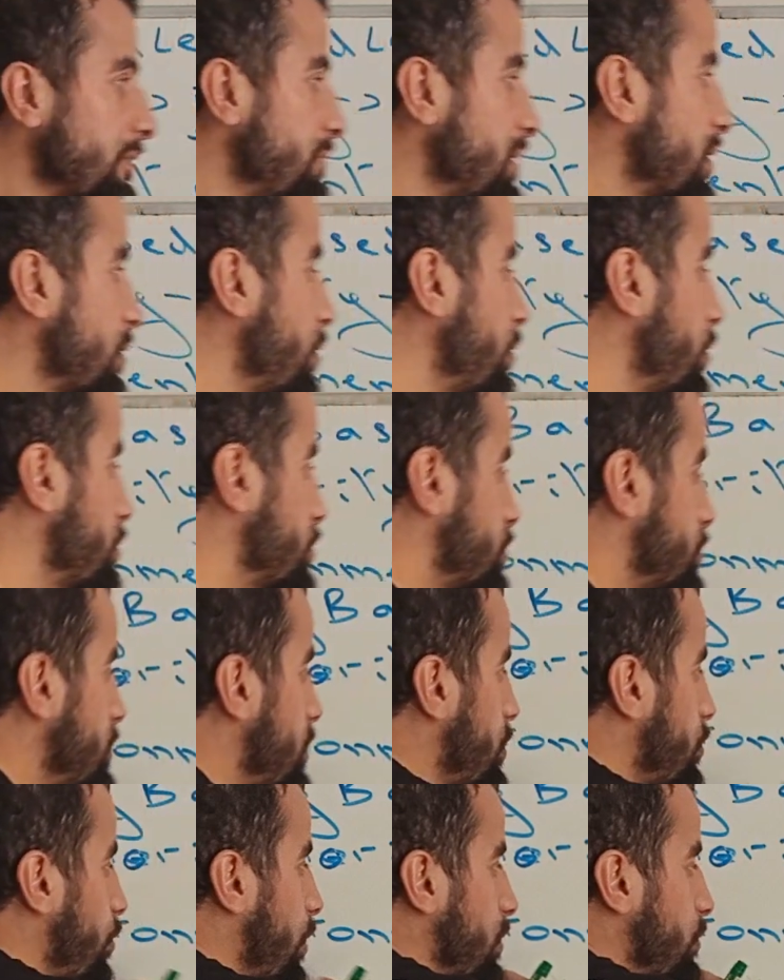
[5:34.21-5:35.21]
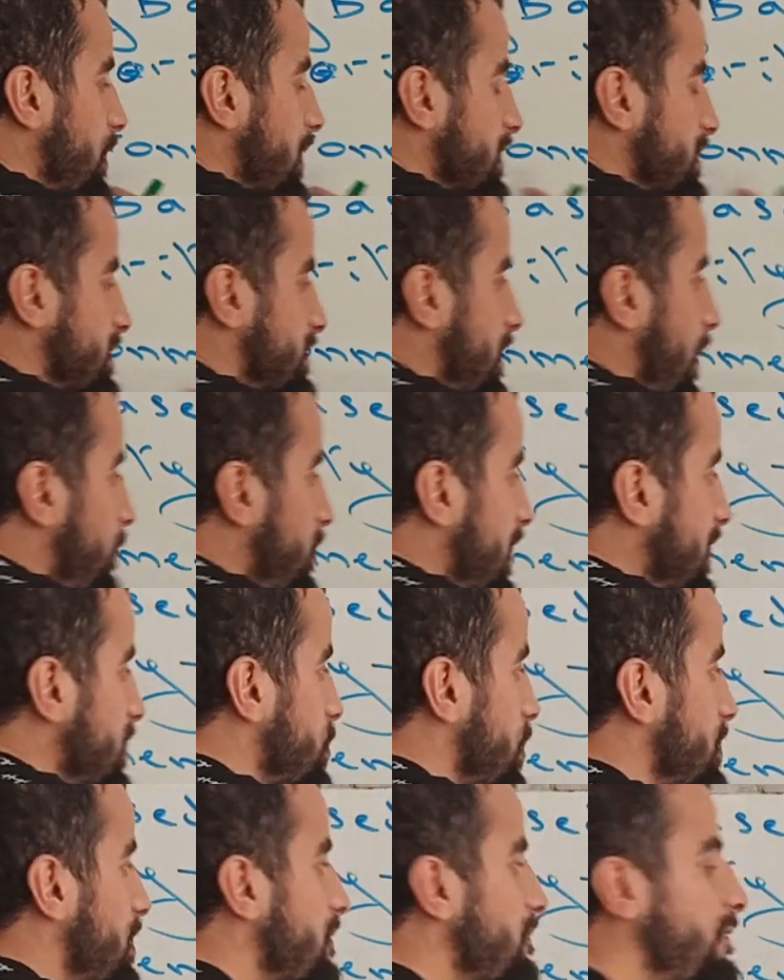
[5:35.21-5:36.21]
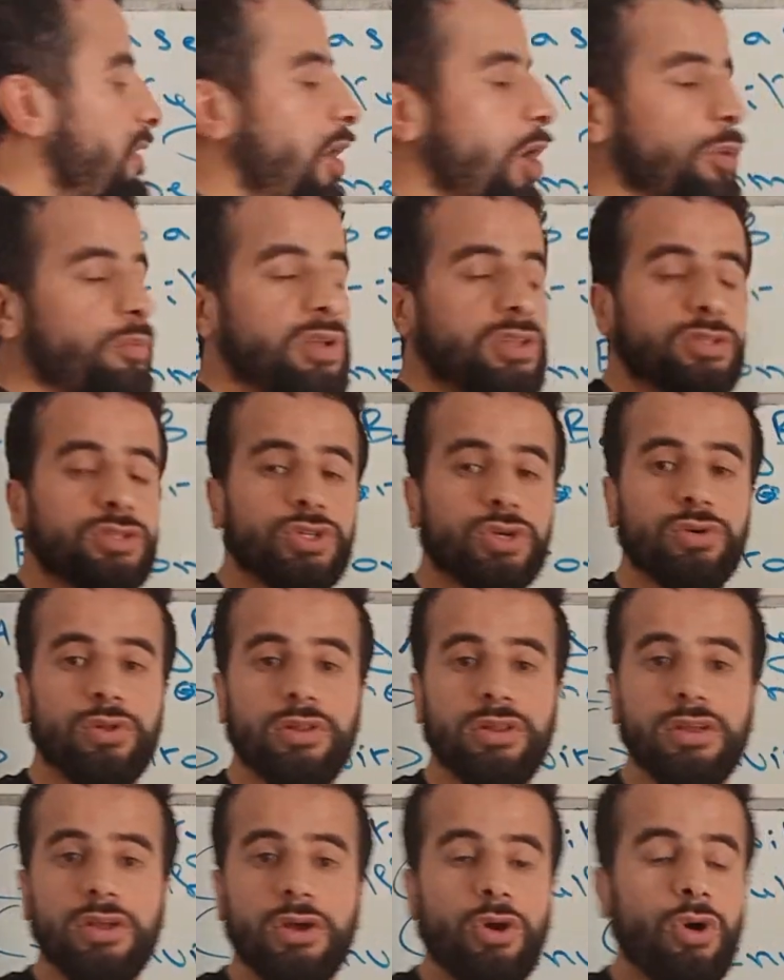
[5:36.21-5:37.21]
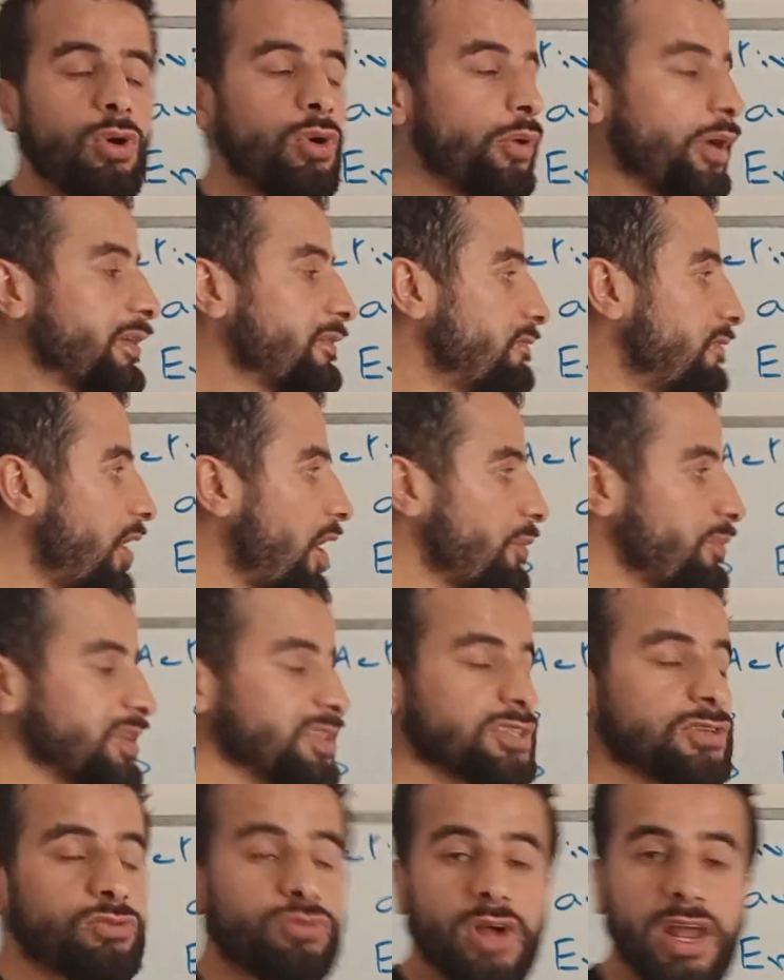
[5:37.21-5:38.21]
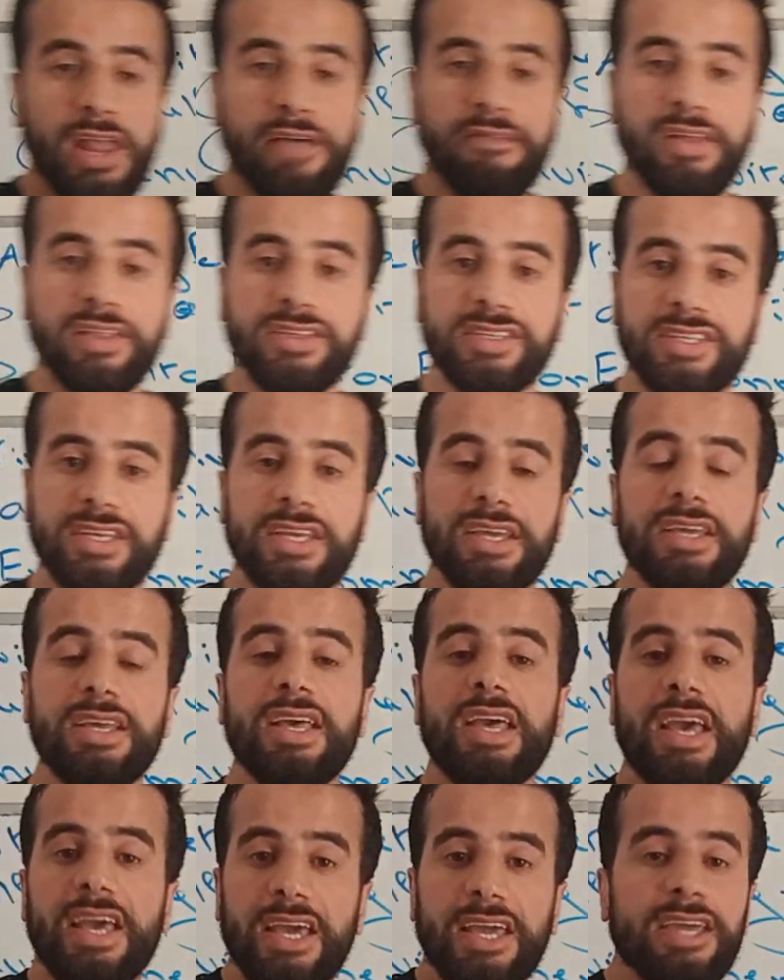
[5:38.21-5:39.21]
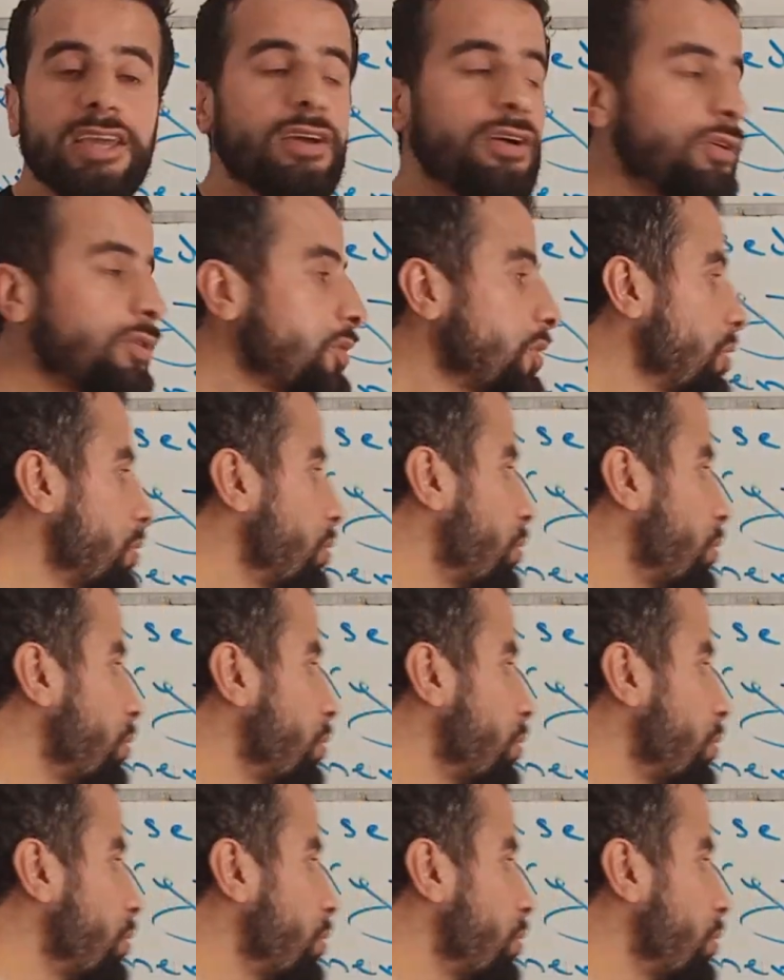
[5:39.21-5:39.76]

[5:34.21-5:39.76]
Because when we establish an environmental or environment relevancy, here